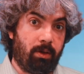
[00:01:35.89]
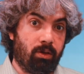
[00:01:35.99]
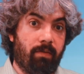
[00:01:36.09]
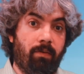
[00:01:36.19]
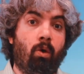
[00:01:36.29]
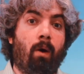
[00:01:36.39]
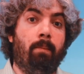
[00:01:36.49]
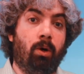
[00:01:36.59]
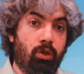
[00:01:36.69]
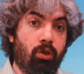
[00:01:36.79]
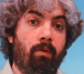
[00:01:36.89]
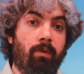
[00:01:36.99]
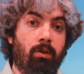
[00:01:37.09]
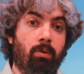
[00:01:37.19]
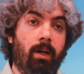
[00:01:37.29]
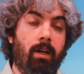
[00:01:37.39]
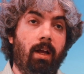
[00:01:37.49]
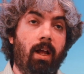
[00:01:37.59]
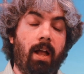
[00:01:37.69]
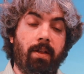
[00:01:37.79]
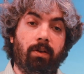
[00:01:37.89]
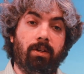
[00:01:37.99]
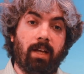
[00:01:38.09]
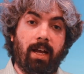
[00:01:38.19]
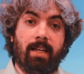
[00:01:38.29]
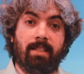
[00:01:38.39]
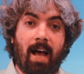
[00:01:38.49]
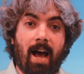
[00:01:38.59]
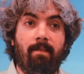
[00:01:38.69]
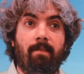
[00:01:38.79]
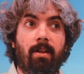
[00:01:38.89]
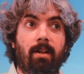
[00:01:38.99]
Because if you are pushed over to it and your site has not